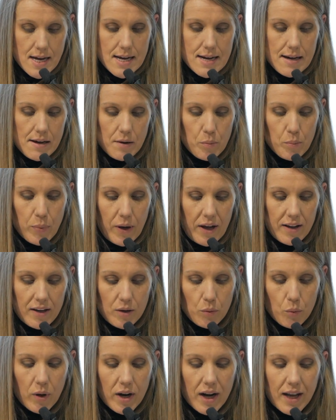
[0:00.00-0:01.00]

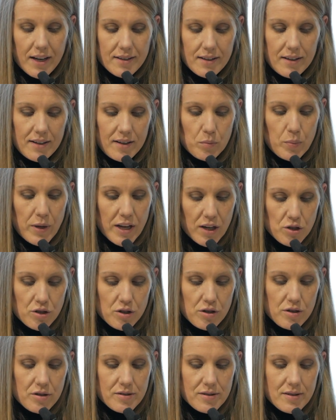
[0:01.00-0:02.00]
But what I did in
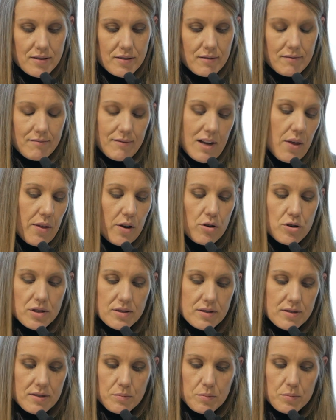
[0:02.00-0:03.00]
pictures, now they're
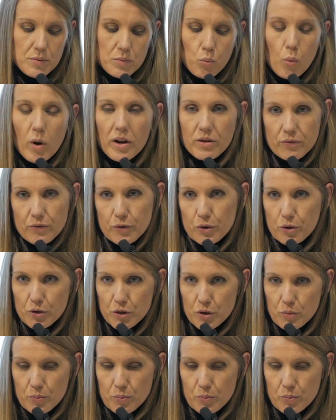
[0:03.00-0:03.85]
just one food.